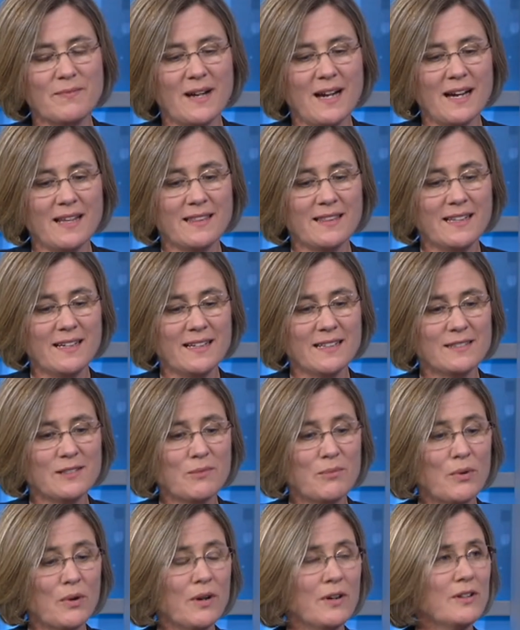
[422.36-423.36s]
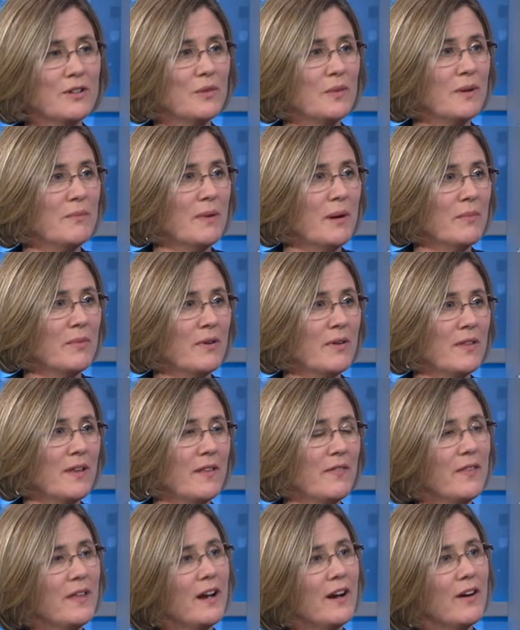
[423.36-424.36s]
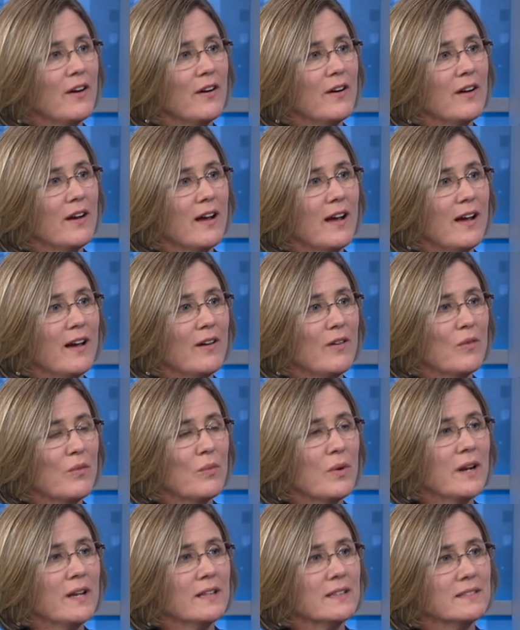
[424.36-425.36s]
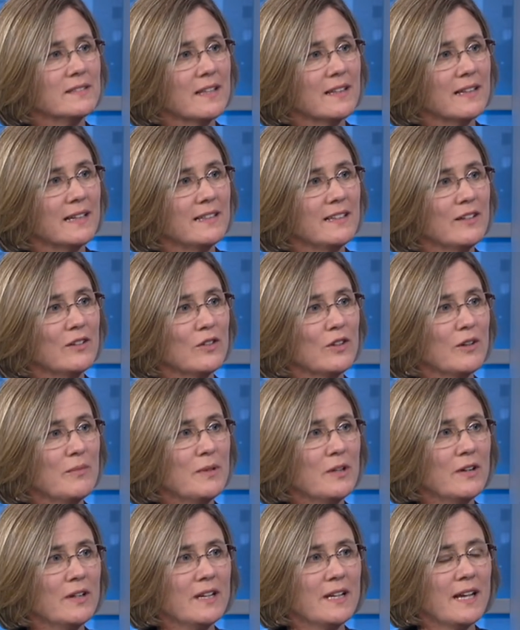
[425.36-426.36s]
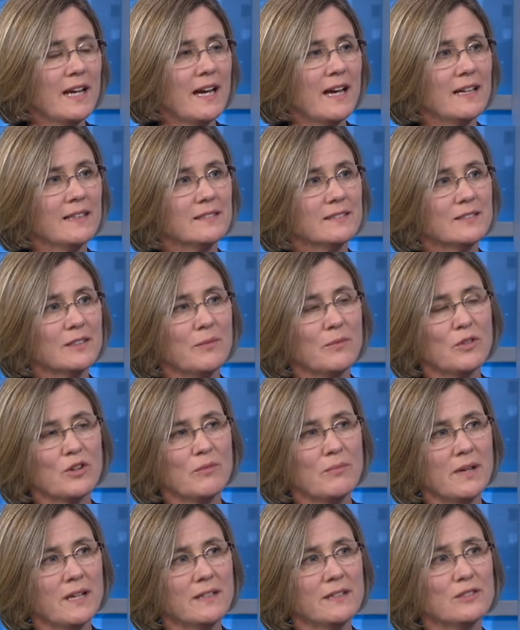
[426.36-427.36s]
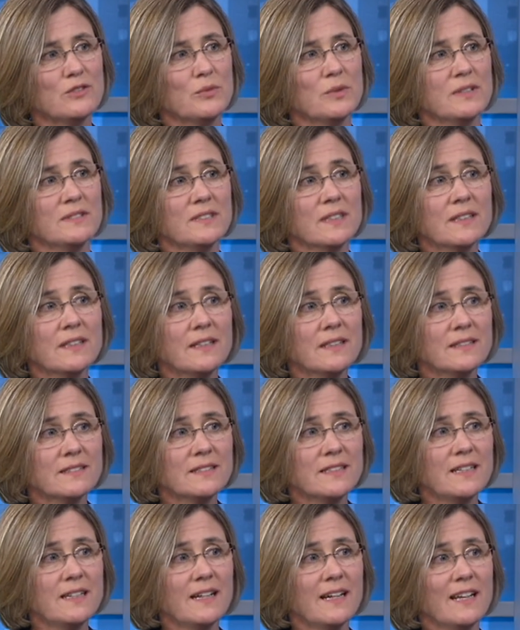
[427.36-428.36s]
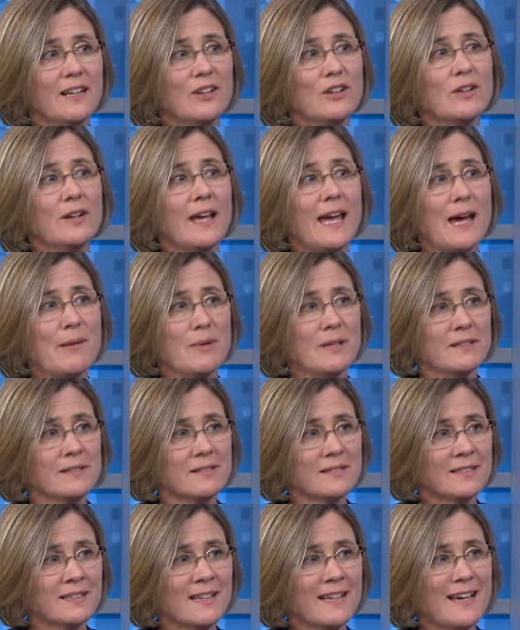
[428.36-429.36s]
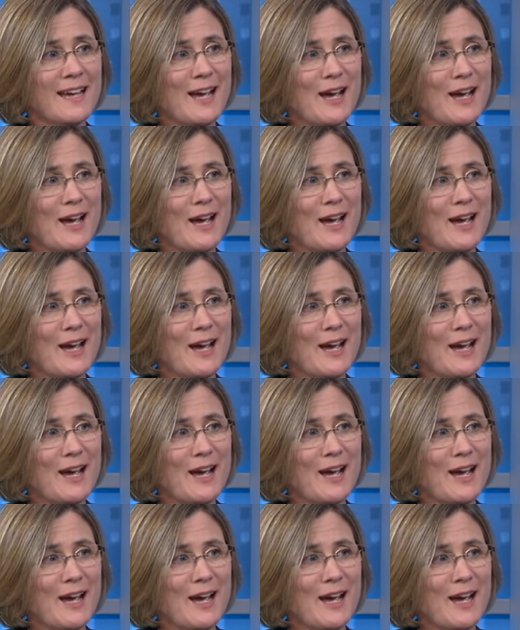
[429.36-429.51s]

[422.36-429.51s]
think it's important to remember that one is the Latino community has some tremendous resiliency and good habits,